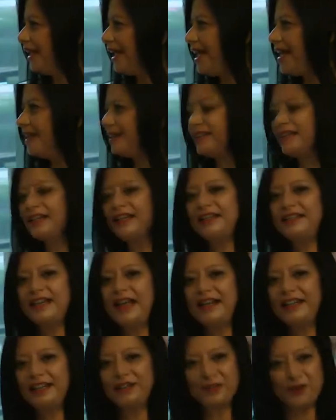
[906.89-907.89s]
at
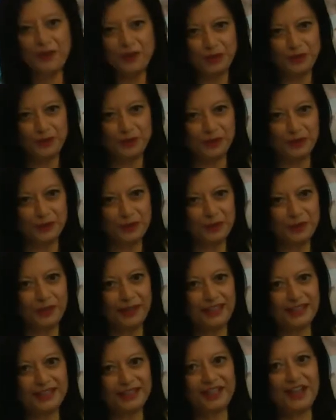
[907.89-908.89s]
Dandenong Hospital
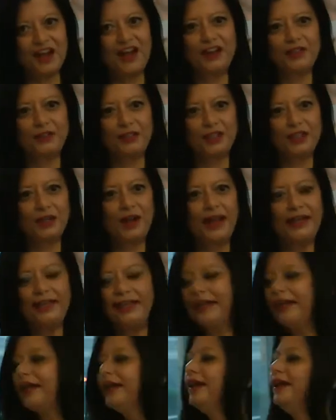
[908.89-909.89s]
doing his psychiatry
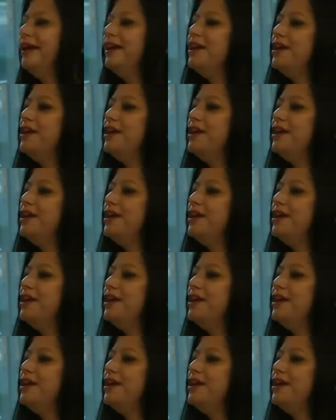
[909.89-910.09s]
training.